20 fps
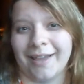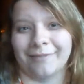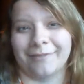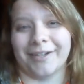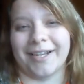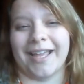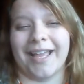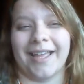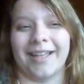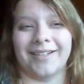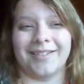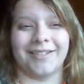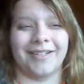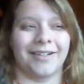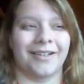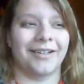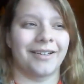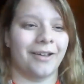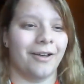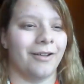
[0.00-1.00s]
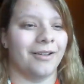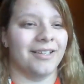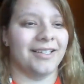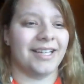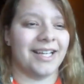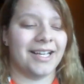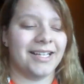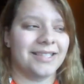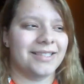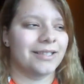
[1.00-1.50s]
every year during the
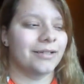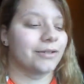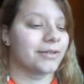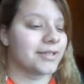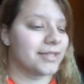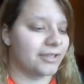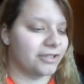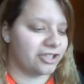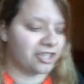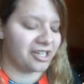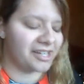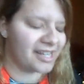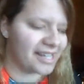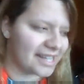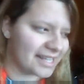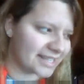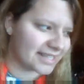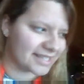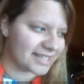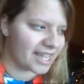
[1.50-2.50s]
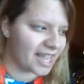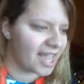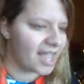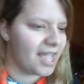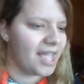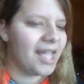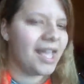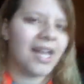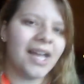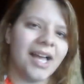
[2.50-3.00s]
holidays so also during Easter
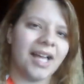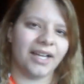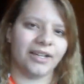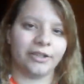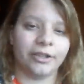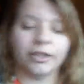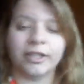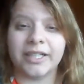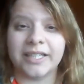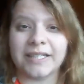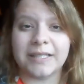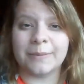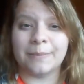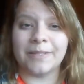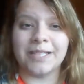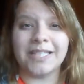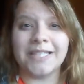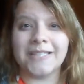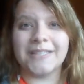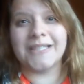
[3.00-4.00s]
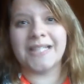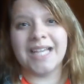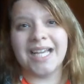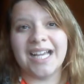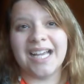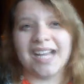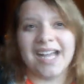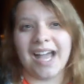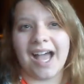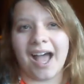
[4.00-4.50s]
Christmas
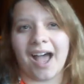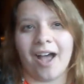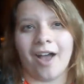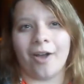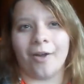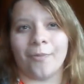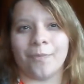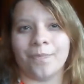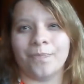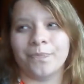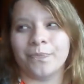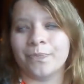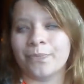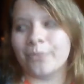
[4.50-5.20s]
um,